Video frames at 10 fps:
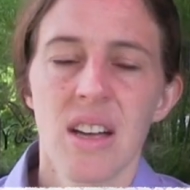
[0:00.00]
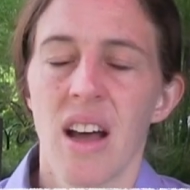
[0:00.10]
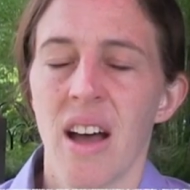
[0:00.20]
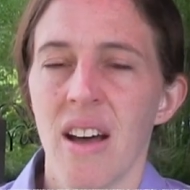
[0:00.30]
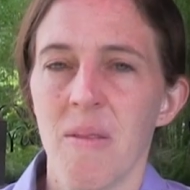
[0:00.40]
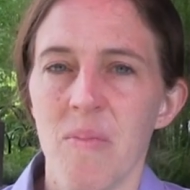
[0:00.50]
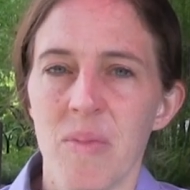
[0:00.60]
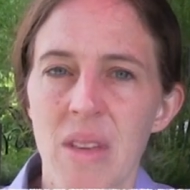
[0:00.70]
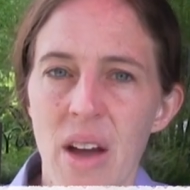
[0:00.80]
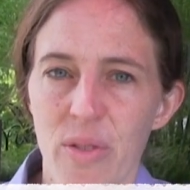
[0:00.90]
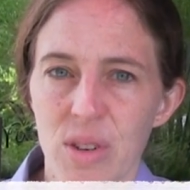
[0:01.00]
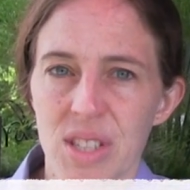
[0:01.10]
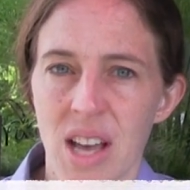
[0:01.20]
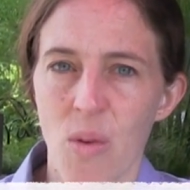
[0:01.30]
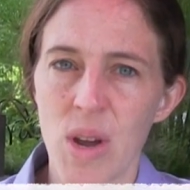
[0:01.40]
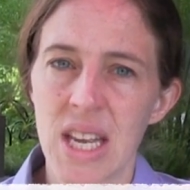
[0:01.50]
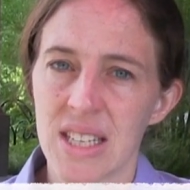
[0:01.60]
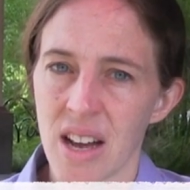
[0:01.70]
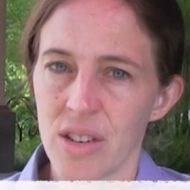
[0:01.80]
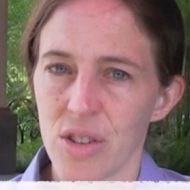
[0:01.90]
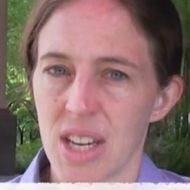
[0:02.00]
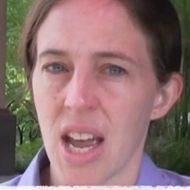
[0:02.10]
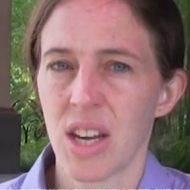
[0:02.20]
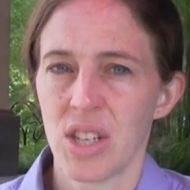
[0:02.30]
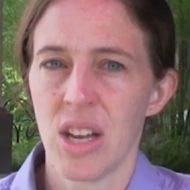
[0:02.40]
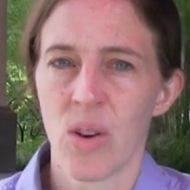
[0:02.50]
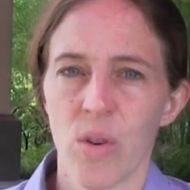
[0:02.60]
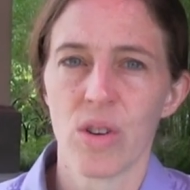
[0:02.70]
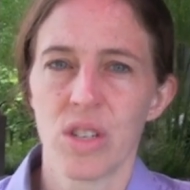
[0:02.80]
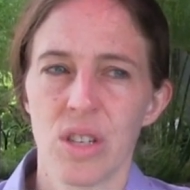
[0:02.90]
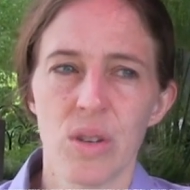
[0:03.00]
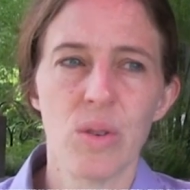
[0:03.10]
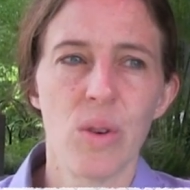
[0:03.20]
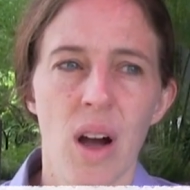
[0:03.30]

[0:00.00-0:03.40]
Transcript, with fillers: um, efforts that we need to undertake in order to